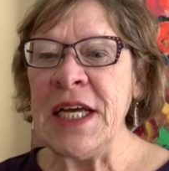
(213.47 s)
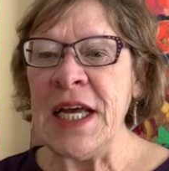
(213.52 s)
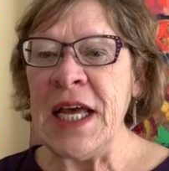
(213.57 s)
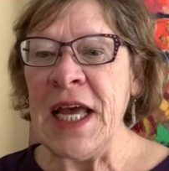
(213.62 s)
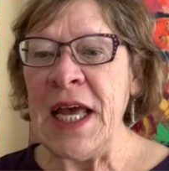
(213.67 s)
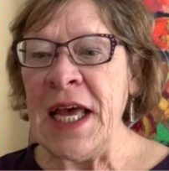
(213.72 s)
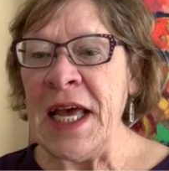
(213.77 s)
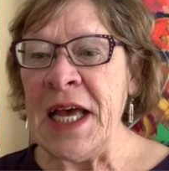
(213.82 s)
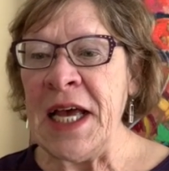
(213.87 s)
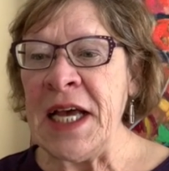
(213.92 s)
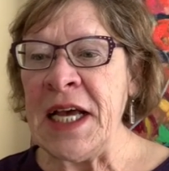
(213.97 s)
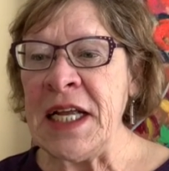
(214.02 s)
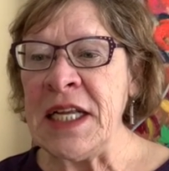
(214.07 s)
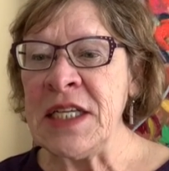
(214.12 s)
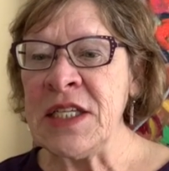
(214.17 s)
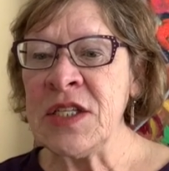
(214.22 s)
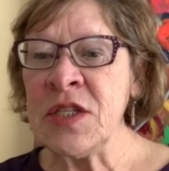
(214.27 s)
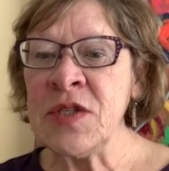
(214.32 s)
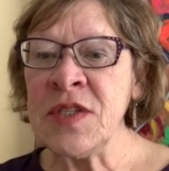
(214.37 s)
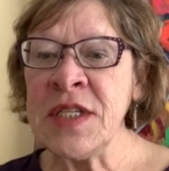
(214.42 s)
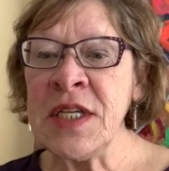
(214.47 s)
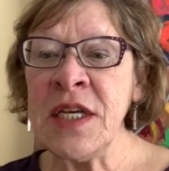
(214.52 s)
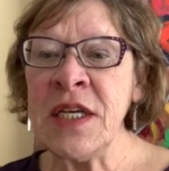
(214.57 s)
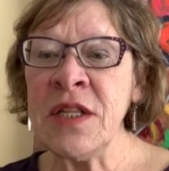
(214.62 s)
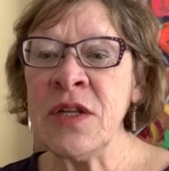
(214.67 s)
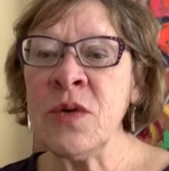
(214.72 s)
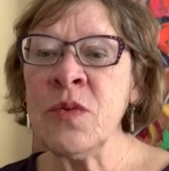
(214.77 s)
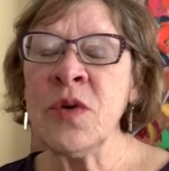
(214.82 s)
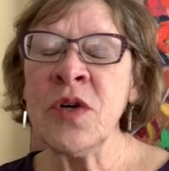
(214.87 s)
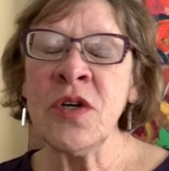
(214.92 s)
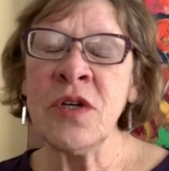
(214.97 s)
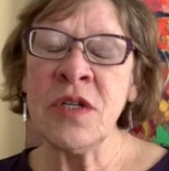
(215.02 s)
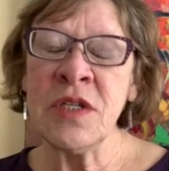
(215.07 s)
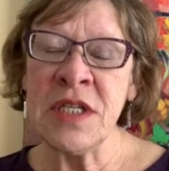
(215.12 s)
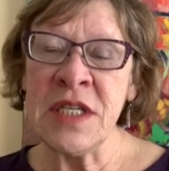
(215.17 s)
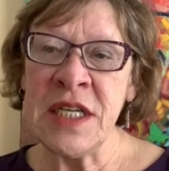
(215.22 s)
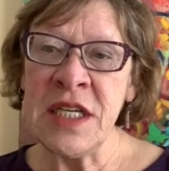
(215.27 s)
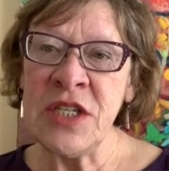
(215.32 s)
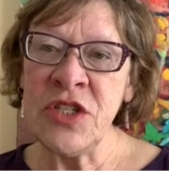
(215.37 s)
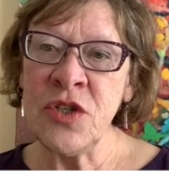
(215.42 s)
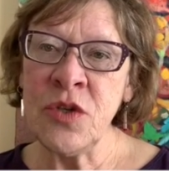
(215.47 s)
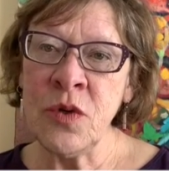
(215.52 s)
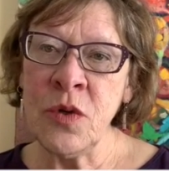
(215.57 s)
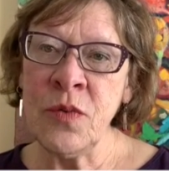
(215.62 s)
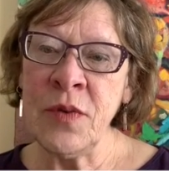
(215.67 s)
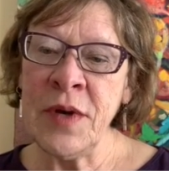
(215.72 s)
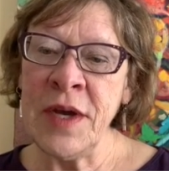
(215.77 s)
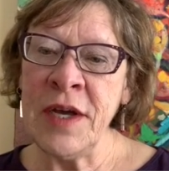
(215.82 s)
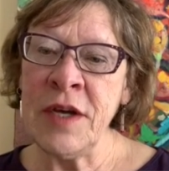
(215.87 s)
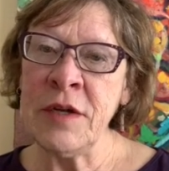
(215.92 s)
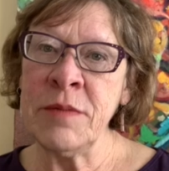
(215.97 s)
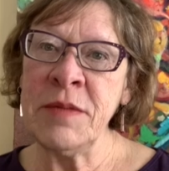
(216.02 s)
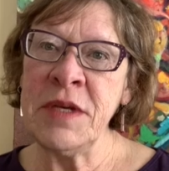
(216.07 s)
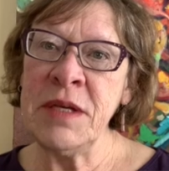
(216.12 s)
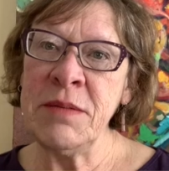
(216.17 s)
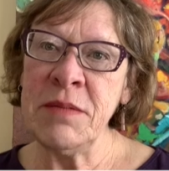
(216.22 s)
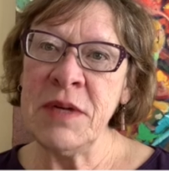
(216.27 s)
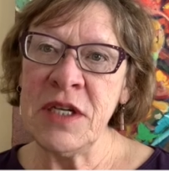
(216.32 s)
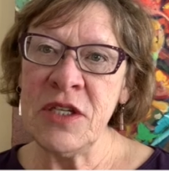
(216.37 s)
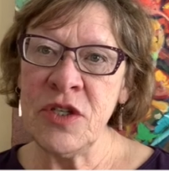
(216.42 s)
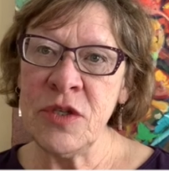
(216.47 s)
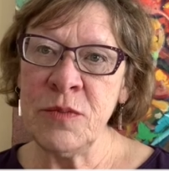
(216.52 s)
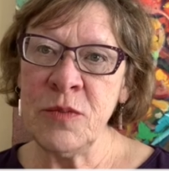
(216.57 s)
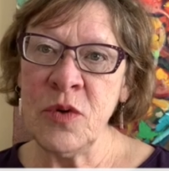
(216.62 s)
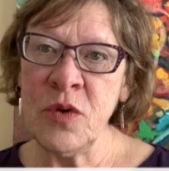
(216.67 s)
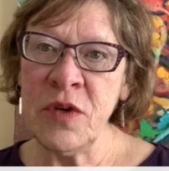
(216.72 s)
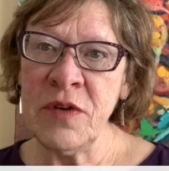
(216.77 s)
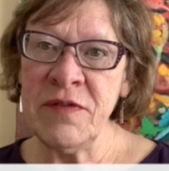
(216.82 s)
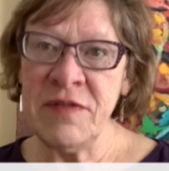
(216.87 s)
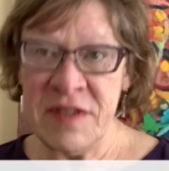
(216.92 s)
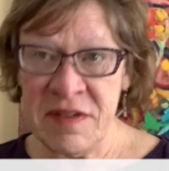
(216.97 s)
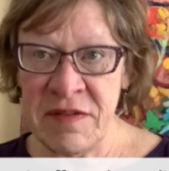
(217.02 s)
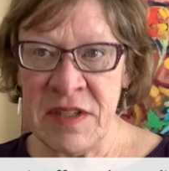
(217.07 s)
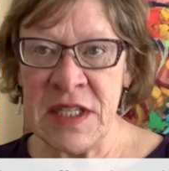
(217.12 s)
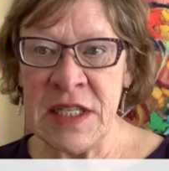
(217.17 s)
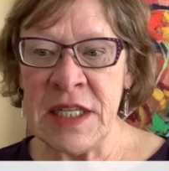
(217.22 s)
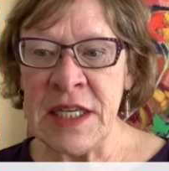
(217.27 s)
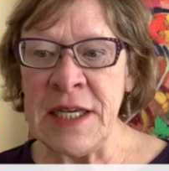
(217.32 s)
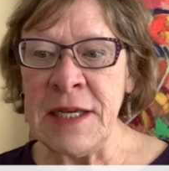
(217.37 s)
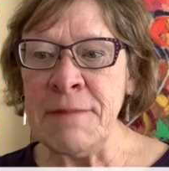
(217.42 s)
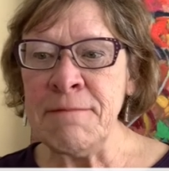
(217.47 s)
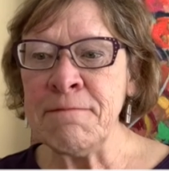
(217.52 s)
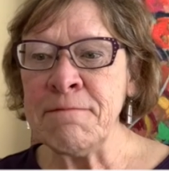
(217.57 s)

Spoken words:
and so seeing the world and nature around me much more vividly